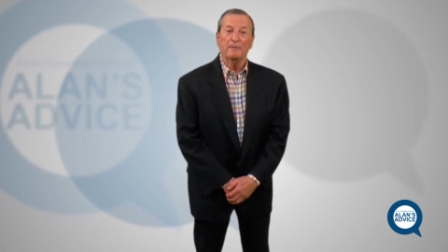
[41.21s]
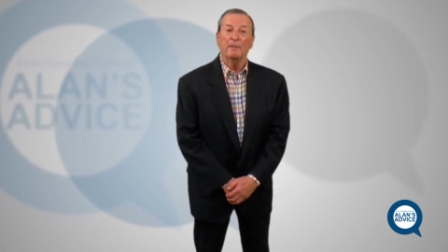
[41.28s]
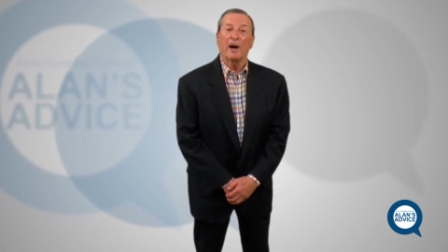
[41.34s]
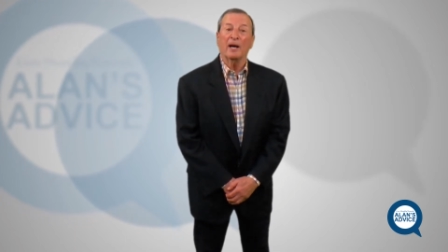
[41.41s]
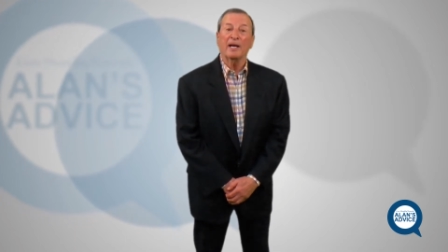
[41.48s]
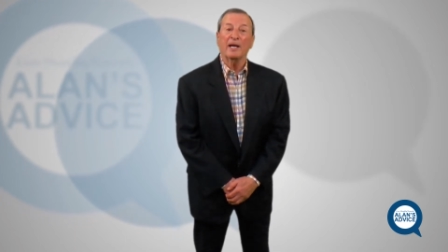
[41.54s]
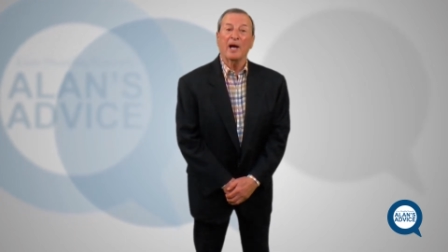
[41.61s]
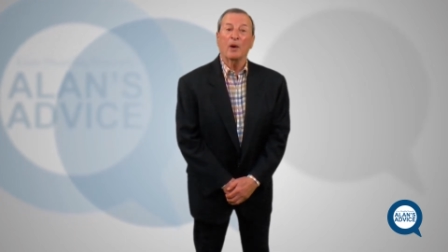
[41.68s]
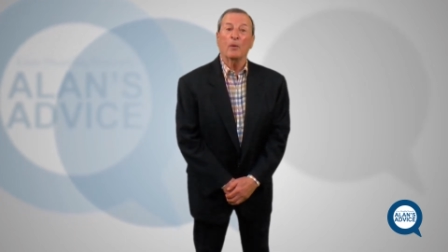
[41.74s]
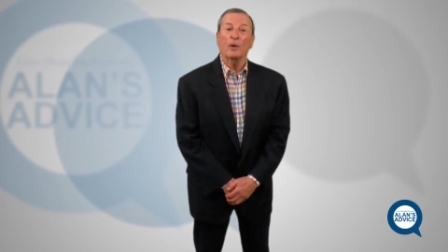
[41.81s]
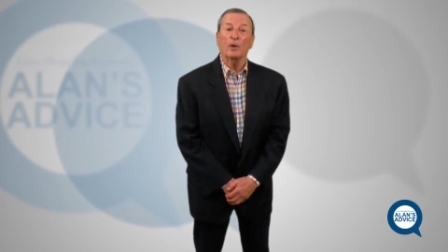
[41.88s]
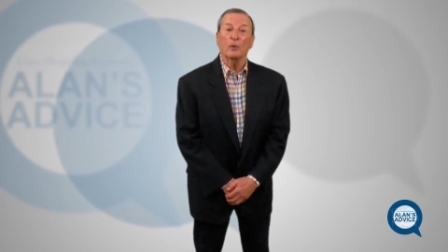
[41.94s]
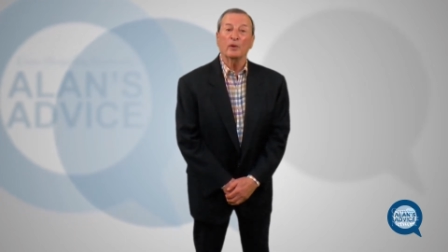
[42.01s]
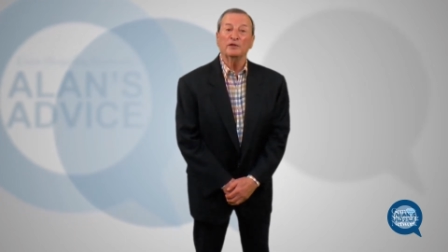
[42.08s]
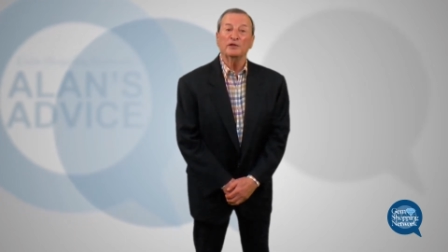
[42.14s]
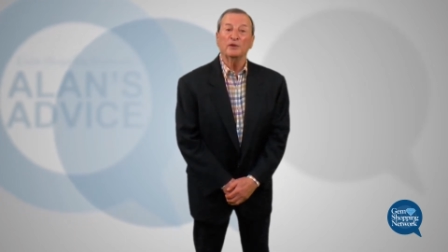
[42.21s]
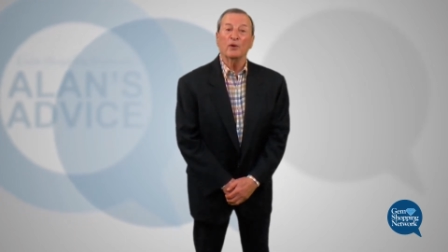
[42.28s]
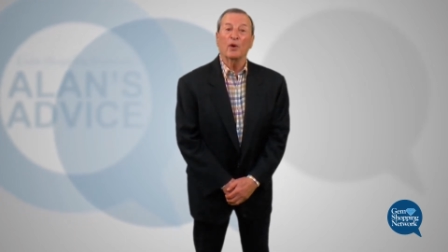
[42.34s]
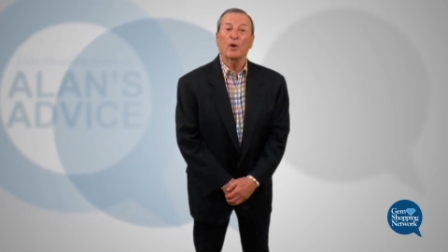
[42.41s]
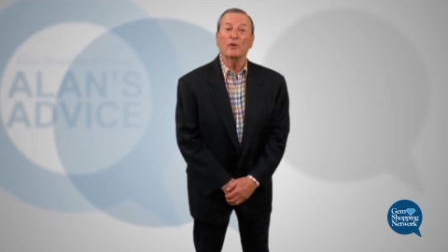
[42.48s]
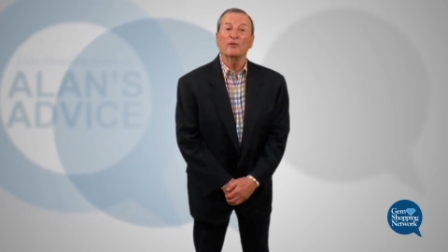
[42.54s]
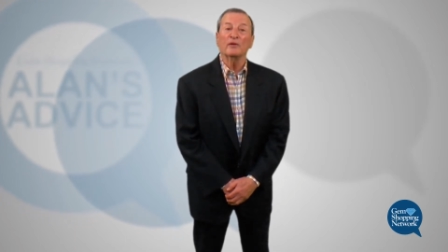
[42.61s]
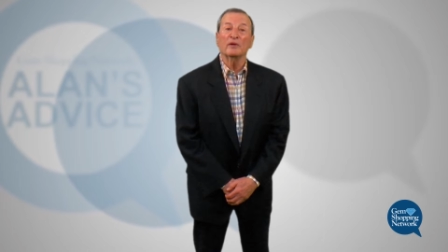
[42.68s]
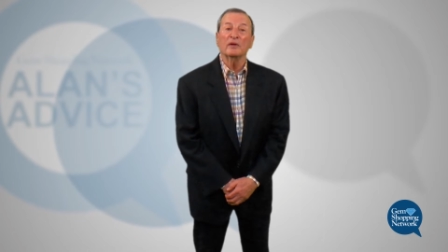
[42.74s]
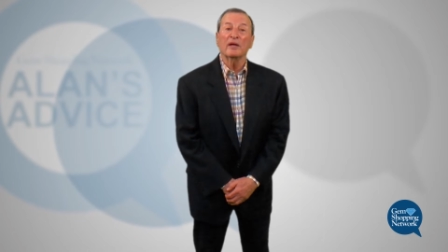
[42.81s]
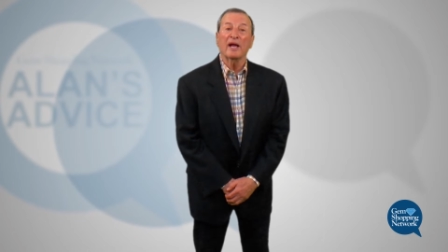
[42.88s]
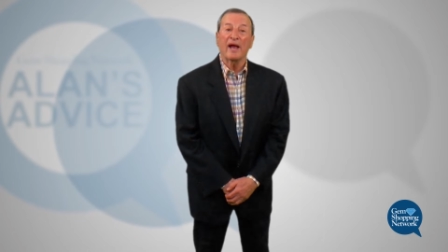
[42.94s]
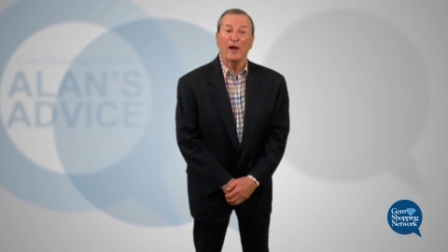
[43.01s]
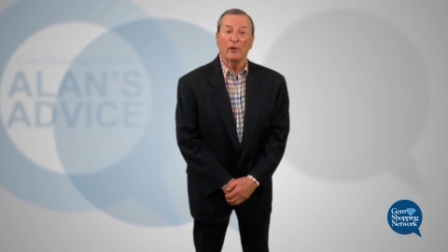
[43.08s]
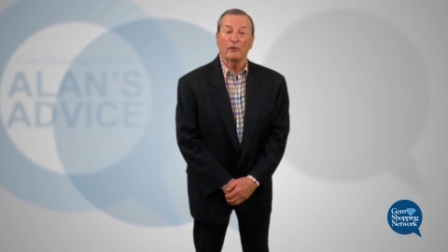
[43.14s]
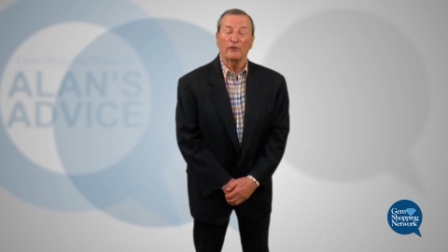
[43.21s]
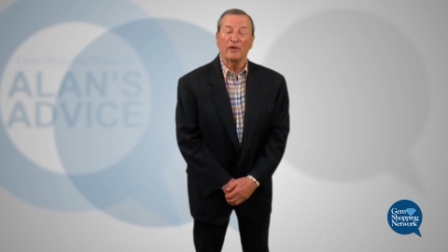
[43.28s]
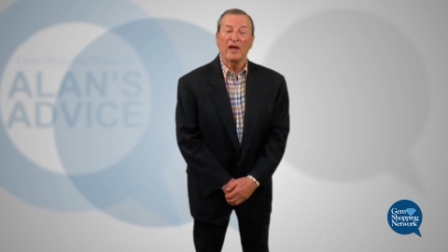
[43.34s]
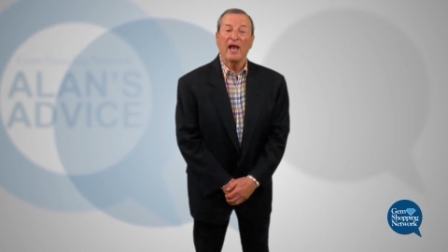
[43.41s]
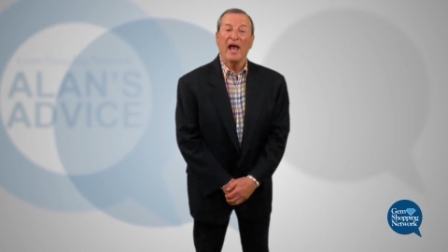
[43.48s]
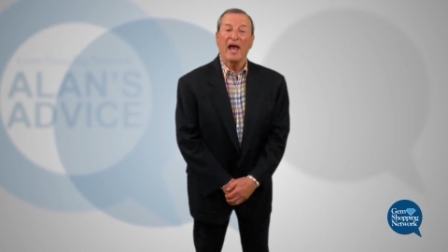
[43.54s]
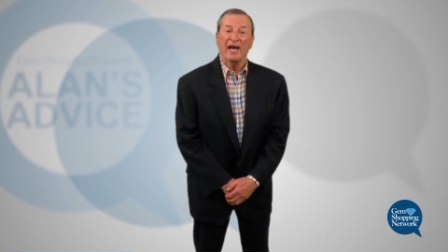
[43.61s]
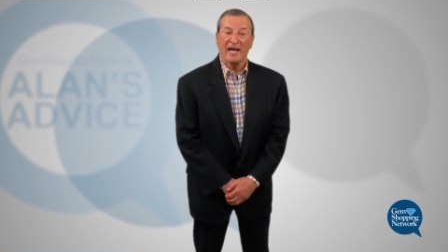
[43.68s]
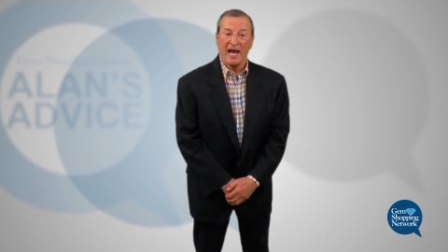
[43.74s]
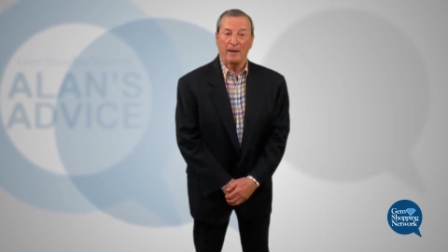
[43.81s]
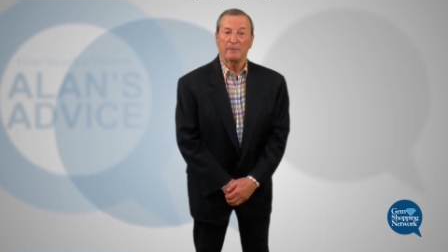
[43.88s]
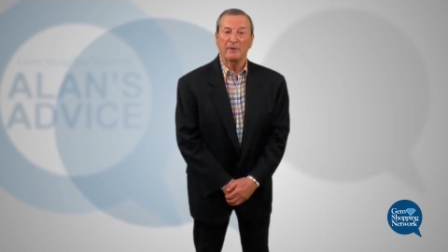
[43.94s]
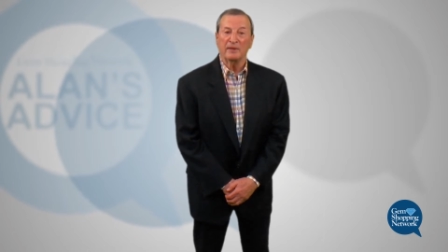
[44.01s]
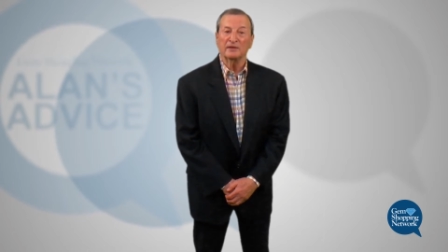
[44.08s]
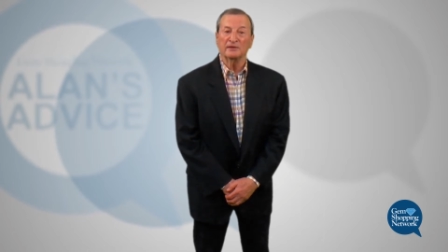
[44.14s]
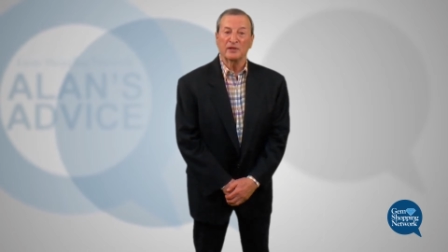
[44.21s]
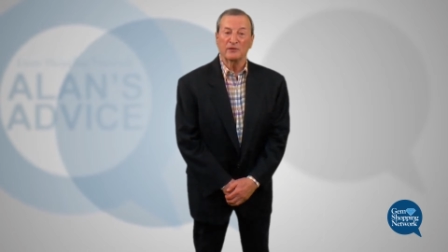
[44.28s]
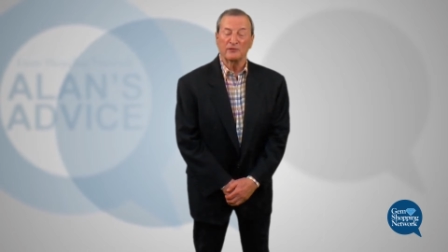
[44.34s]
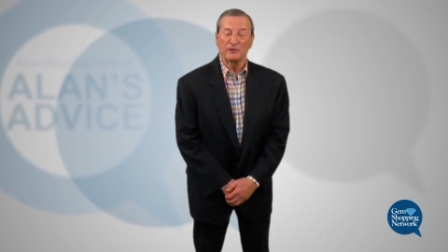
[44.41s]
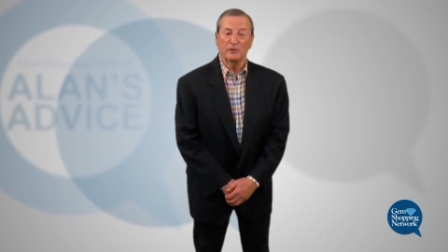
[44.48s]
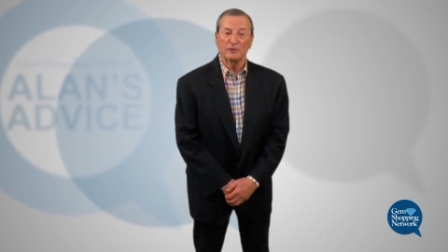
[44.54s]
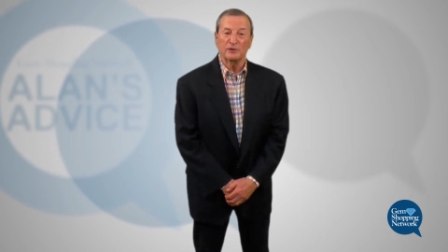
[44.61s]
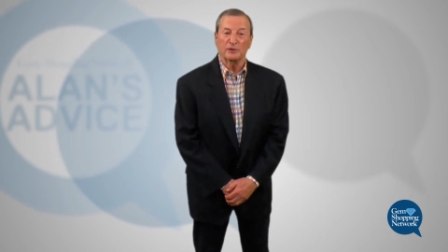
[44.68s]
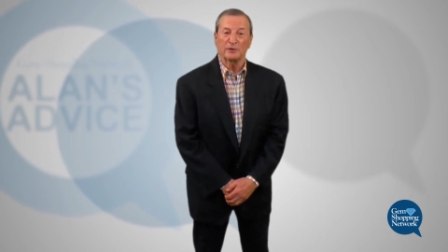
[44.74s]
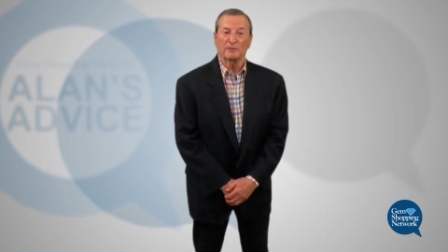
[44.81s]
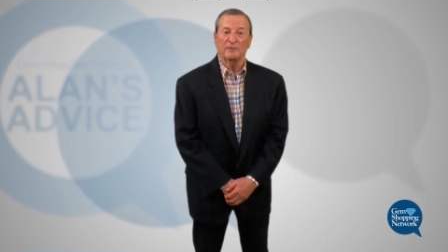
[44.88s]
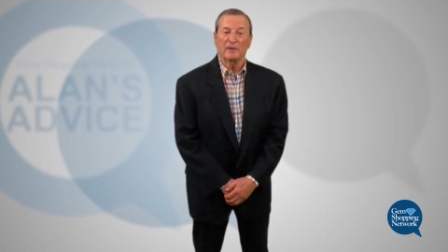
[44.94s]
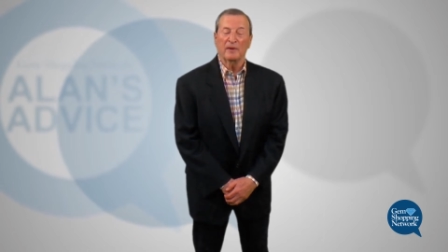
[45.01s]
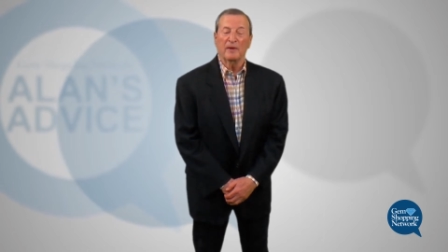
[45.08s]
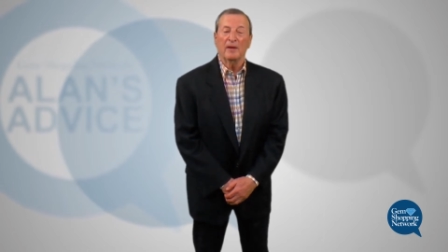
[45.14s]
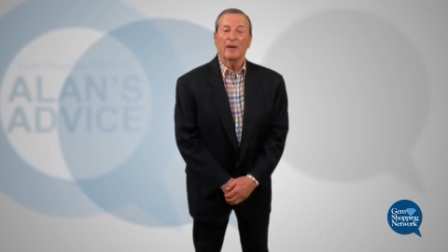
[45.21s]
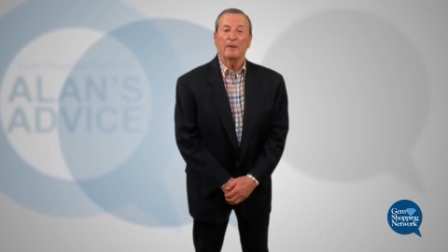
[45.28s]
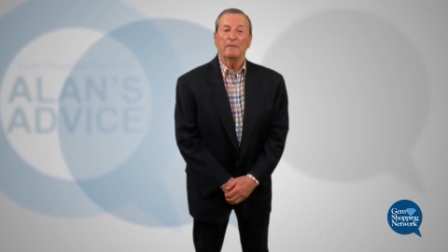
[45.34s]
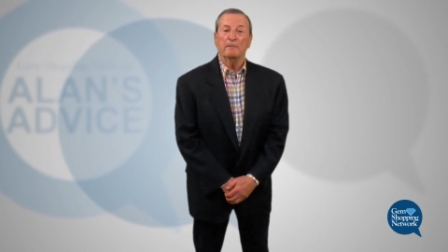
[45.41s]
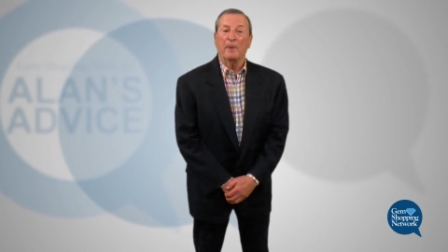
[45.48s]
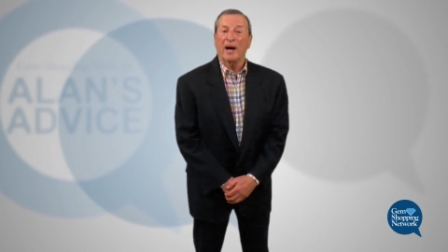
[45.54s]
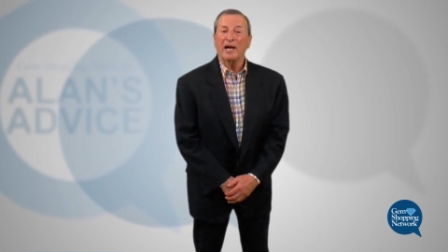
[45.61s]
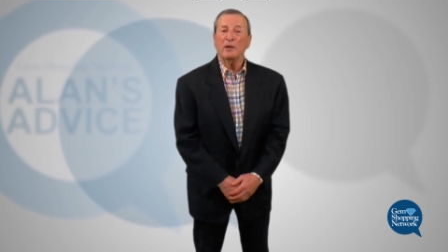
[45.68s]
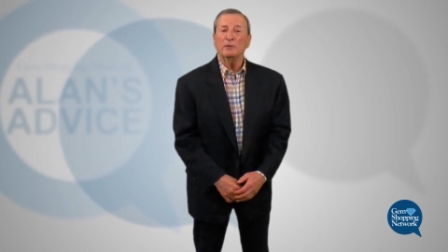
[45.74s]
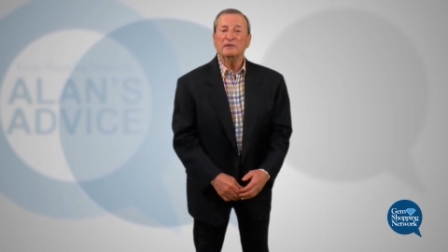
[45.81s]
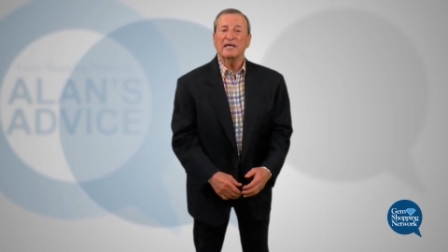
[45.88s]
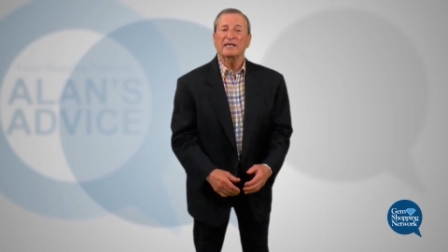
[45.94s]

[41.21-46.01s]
Bonnie, I want to wish you all the health and happiness in the future. Bonnie was